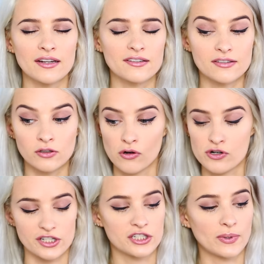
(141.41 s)
It's
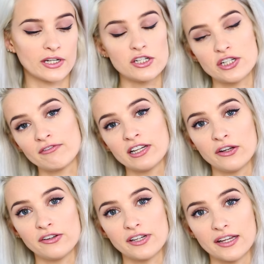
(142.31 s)
gorgeous. So I generally
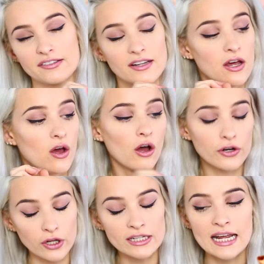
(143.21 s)
use this
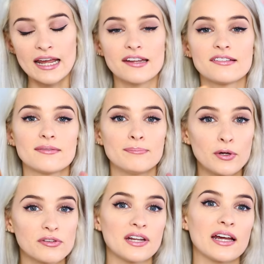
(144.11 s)
on holidays,
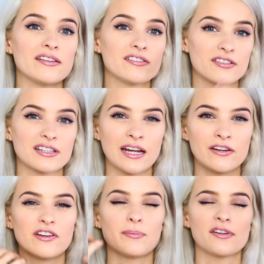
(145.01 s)
most nights, just to
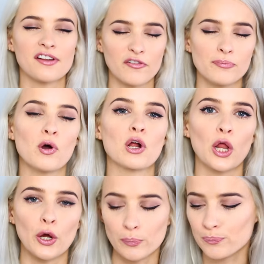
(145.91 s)
kind of give myself more
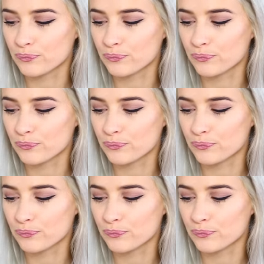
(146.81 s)
glow.